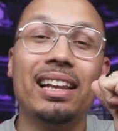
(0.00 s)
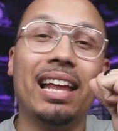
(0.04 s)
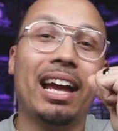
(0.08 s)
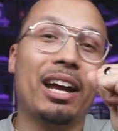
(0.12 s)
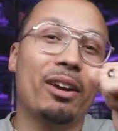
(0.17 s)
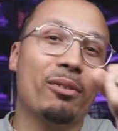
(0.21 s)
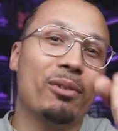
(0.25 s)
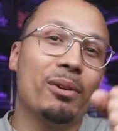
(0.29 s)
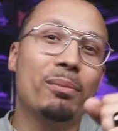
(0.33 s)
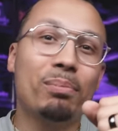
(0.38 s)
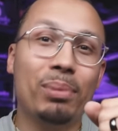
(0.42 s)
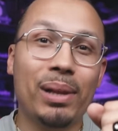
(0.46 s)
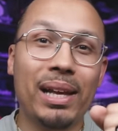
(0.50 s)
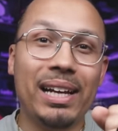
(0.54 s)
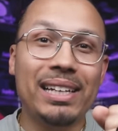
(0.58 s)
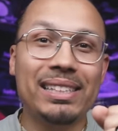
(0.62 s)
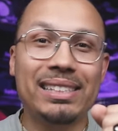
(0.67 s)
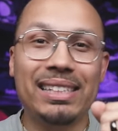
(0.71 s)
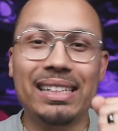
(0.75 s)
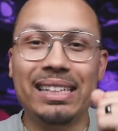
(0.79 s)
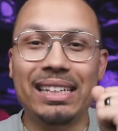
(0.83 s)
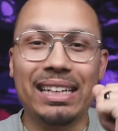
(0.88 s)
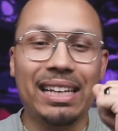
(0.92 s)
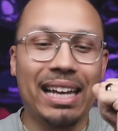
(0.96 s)
and like
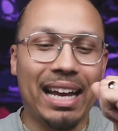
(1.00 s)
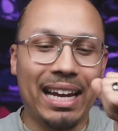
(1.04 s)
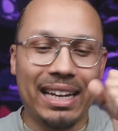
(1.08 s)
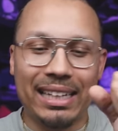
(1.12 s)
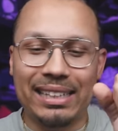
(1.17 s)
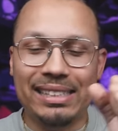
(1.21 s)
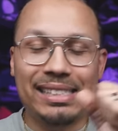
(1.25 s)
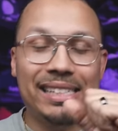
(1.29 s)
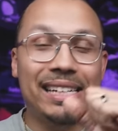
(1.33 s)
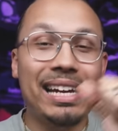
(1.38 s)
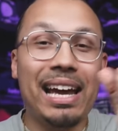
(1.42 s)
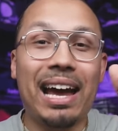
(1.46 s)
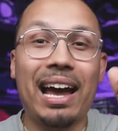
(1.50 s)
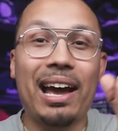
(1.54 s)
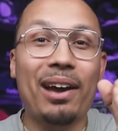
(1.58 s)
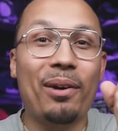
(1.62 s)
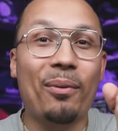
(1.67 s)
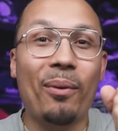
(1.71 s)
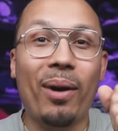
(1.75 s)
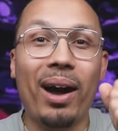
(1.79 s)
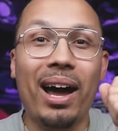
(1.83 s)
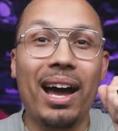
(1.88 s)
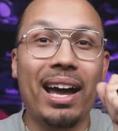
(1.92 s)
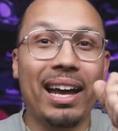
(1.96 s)
replace it and like
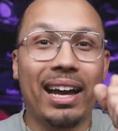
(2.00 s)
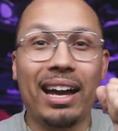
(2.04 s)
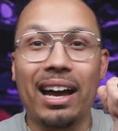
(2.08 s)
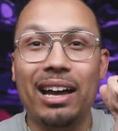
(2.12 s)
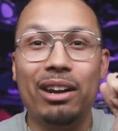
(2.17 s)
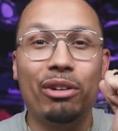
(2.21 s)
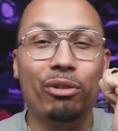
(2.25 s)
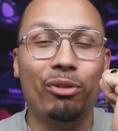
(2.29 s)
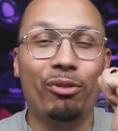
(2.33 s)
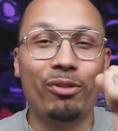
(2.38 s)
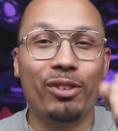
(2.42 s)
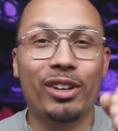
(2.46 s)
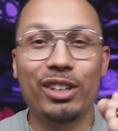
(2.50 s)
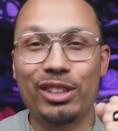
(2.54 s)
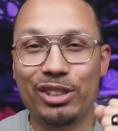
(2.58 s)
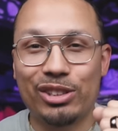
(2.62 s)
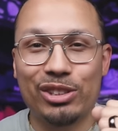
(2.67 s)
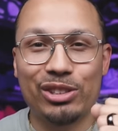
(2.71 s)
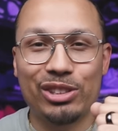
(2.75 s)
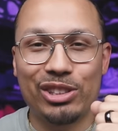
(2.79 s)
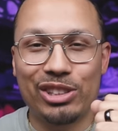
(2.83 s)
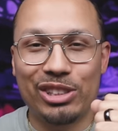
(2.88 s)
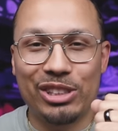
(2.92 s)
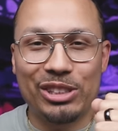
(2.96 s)
DIY kind of fix
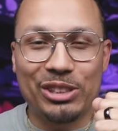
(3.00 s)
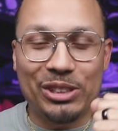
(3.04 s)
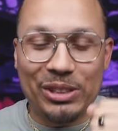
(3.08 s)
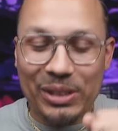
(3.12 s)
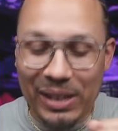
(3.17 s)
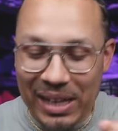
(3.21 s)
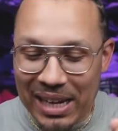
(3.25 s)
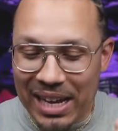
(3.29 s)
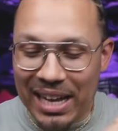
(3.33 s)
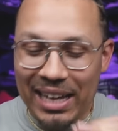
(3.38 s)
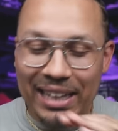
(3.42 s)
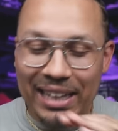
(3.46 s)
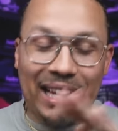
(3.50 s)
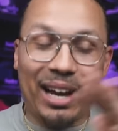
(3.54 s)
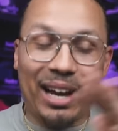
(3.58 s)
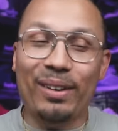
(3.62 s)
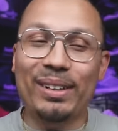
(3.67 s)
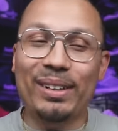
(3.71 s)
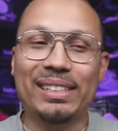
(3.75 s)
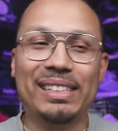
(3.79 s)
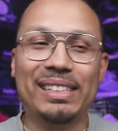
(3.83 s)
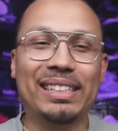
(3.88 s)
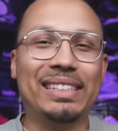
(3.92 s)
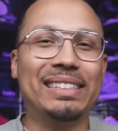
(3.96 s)
your shoe. That
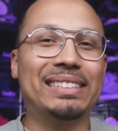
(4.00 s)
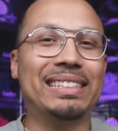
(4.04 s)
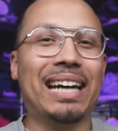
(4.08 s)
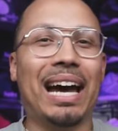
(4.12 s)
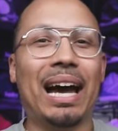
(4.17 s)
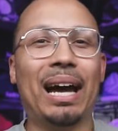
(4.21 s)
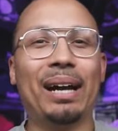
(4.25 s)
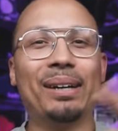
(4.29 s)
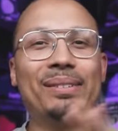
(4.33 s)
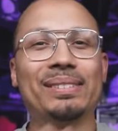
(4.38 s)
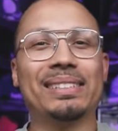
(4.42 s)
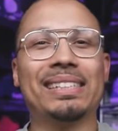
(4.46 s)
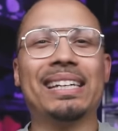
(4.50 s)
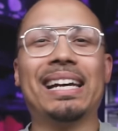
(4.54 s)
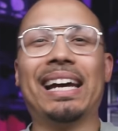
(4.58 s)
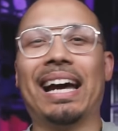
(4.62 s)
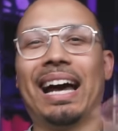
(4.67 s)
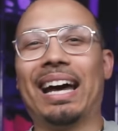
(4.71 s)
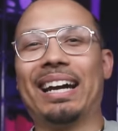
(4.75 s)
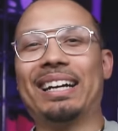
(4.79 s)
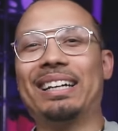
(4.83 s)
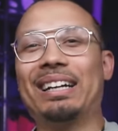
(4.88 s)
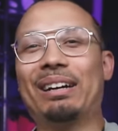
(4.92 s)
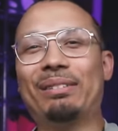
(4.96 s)
was good times.
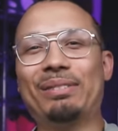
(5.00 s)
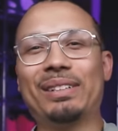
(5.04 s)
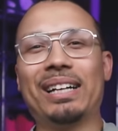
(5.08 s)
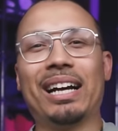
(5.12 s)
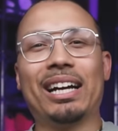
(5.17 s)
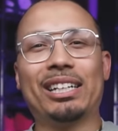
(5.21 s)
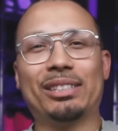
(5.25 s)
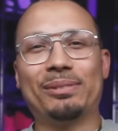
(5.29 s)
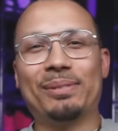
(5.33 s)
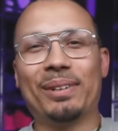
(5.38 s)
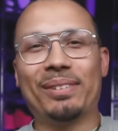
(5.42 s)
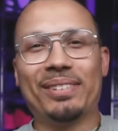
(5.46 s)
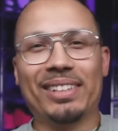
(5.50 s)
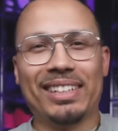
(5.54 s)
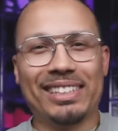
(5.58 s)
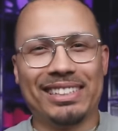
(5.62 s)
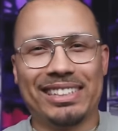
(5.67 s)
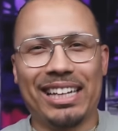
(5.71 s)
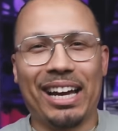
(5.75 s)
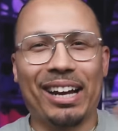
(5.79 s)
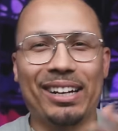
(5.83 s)
I don't know if you guys remember those